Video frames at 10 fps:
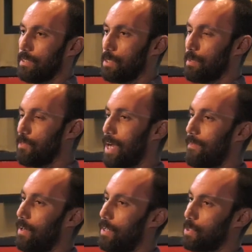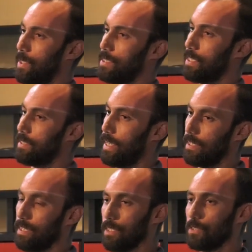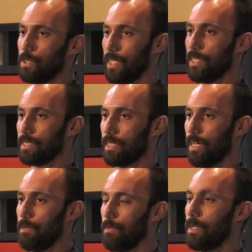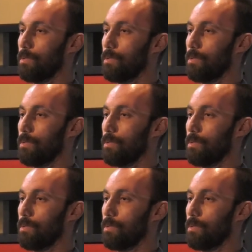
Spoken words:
You spent 5 hours one Sunday 2 years ago,